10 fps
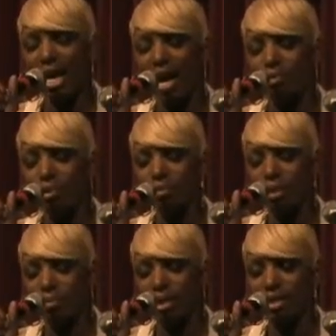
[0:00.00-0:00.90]
I really
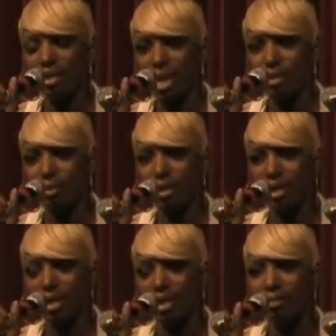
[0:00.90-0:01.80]
want to be able to tell you the
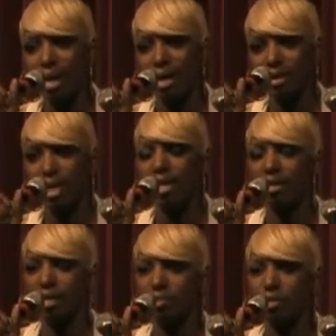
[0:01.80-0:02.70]
deal is, but I can tell
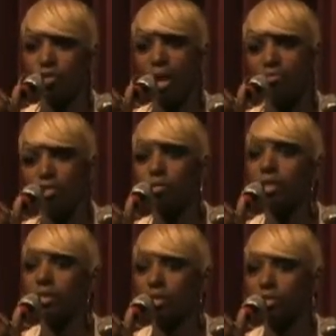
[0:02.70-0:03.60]
you this much. You have to tune
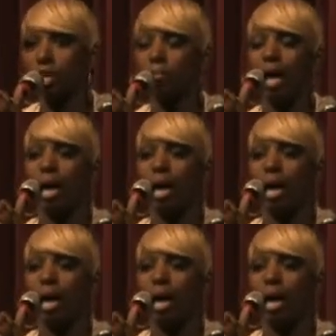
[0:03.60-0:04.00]
into the show, but I